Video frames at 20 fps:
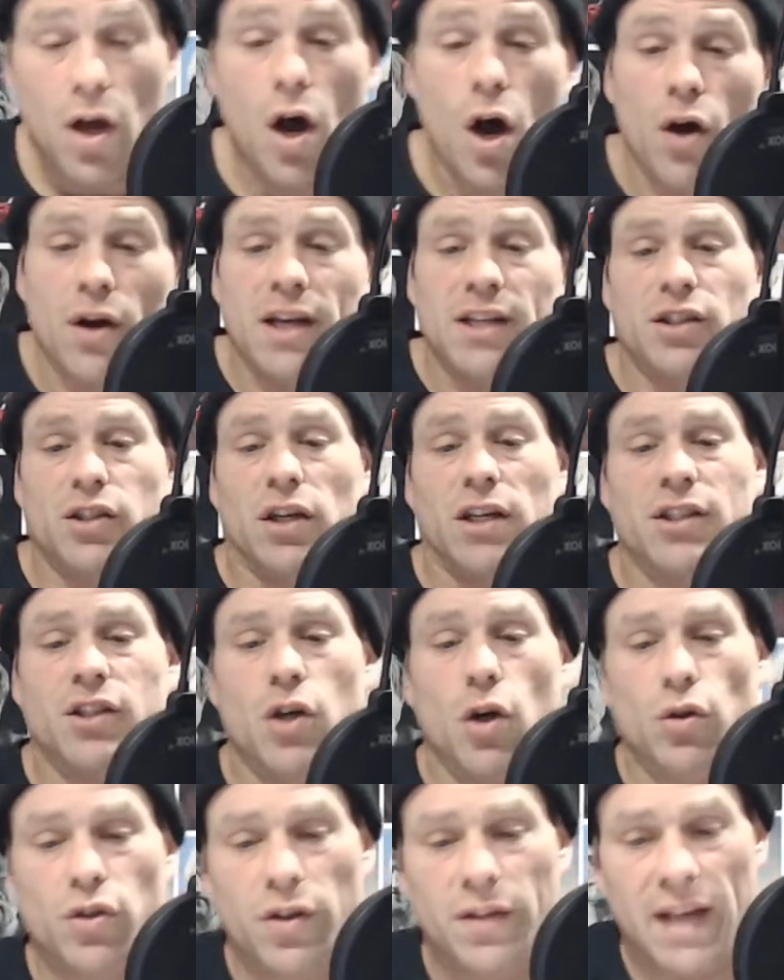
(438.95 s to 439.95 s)
Okay, so let's
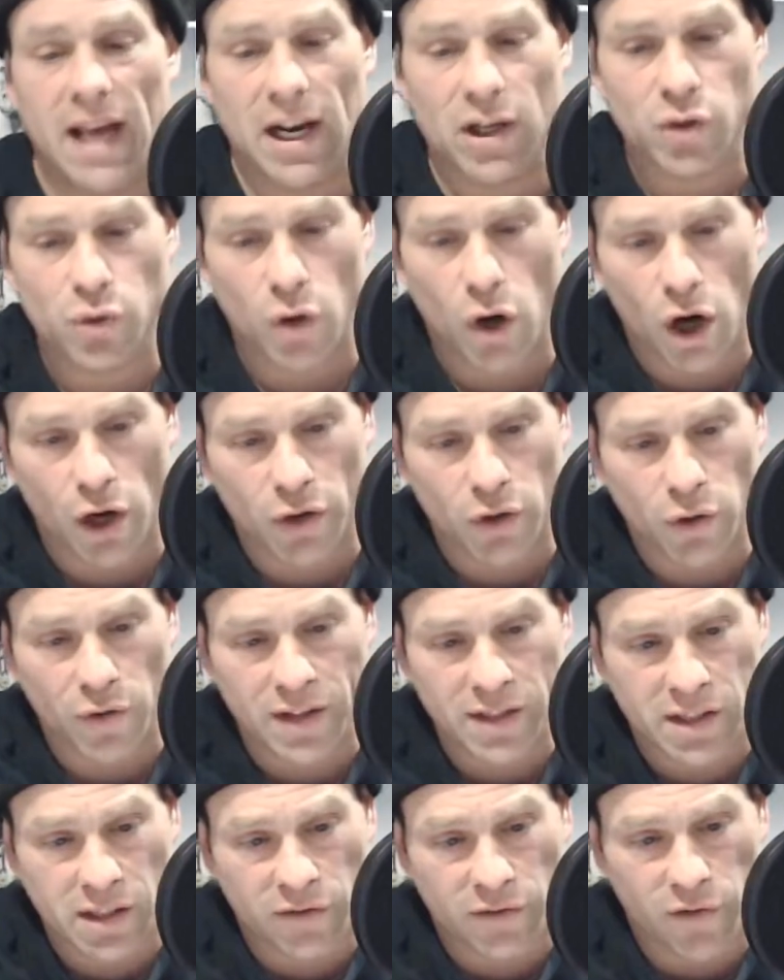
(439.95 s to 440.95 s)
go to the actual article.
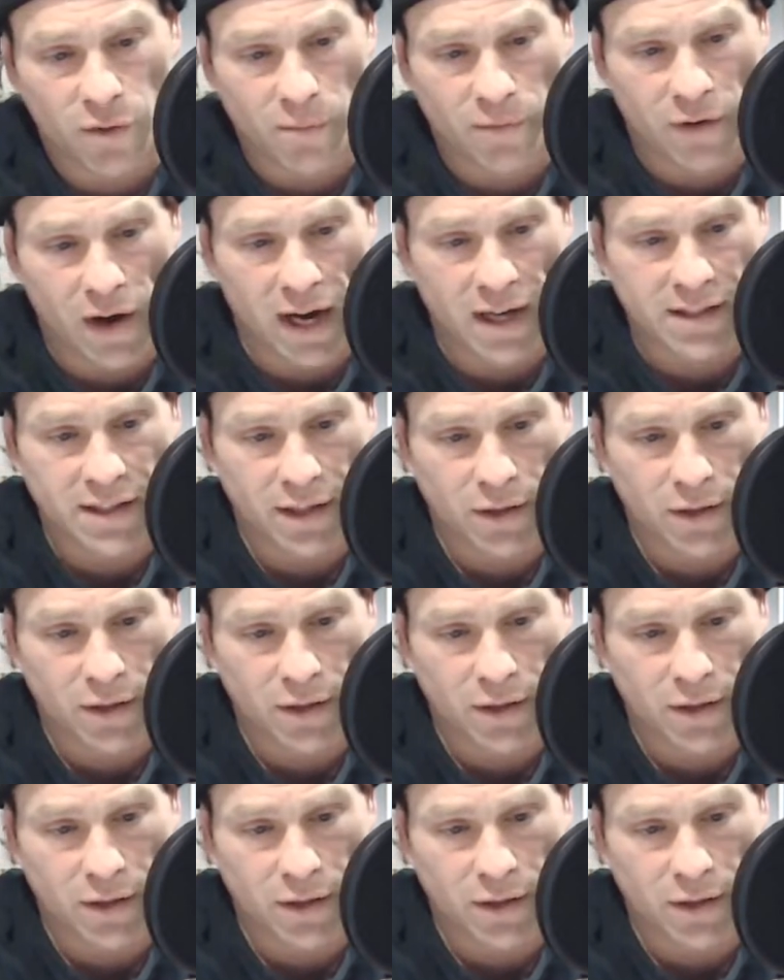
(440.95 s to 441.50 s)
This is from Fox.